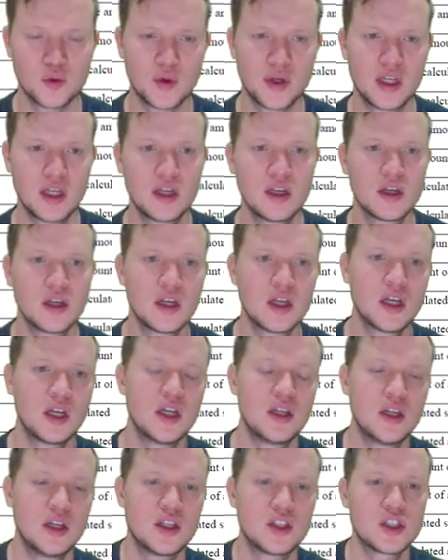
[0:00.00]
we
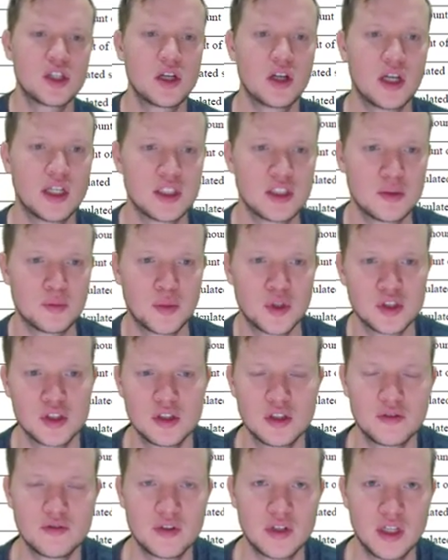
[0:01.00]
initialize the
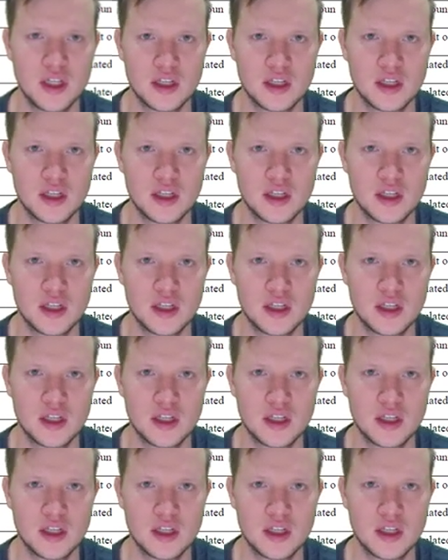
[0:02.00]
positive and